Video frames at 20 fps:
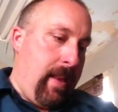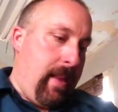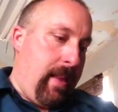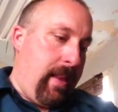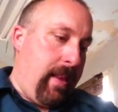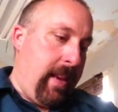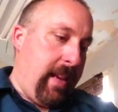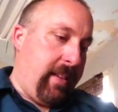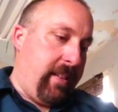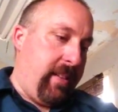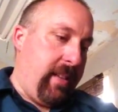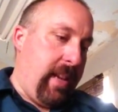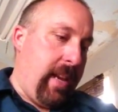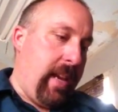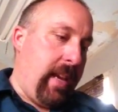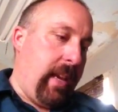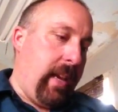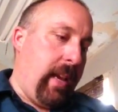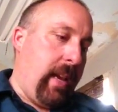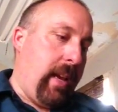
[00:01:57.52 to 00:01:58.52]
The next
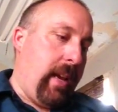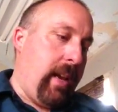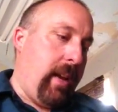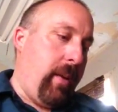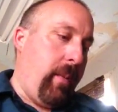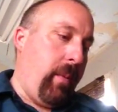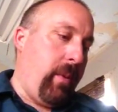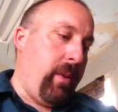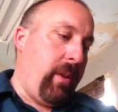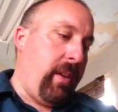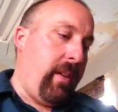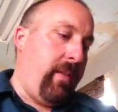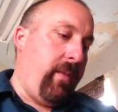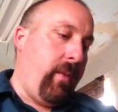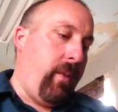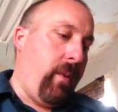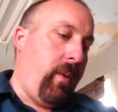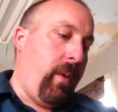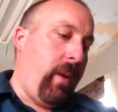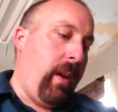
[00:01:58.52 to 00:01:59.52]
thing we're looking
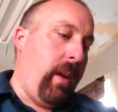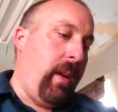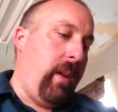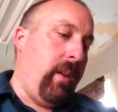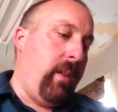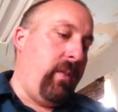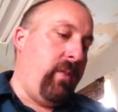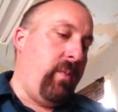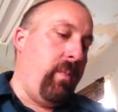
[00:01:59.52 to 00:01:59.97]
for is